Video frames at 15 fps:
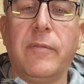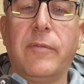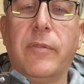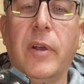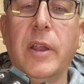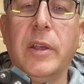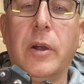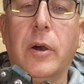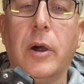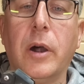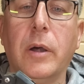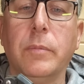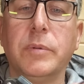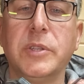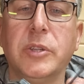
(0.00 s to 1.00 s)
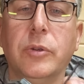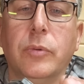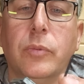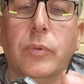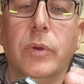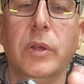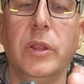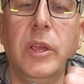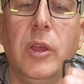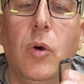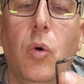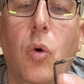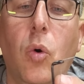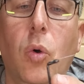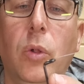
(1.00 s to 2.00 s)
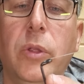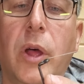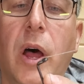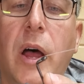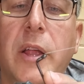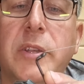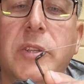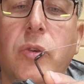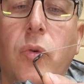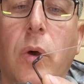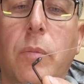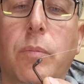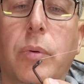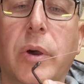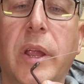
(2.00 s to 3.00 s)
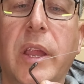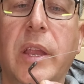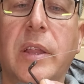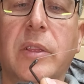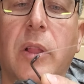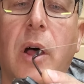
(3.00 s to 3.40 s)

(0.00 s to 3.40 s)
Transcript: front arm to really hold on to a braided